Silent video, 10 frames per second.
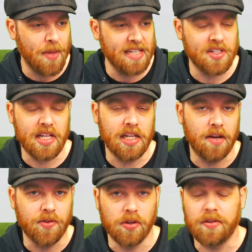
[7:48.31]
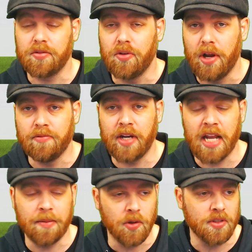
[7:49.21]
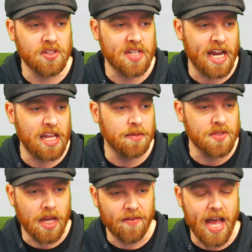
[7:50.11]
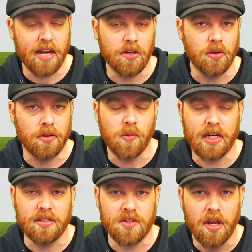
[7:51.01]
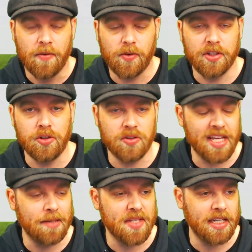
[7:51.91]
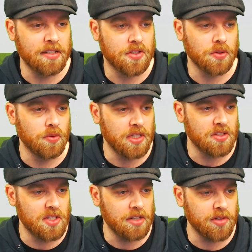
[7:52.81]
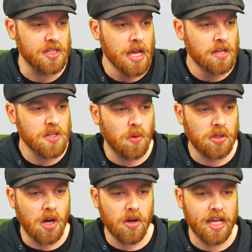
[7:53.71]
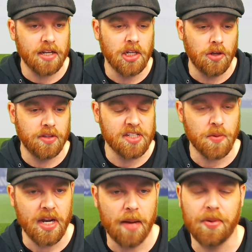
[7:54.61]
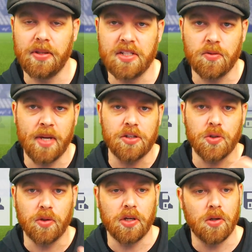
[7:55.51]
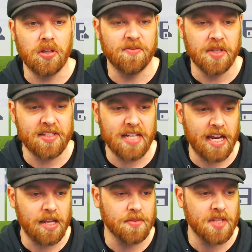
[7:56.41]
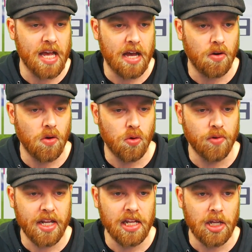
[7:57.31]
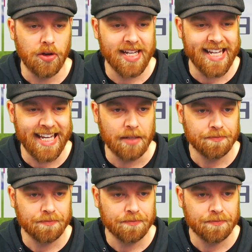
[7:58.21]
Basically, I've gone through and renamed all the stadiums. I've added all the ones for the new teams into this series. So I'll go ahead and load this one up, and this will make sure that all of my stadiums are already loaded in.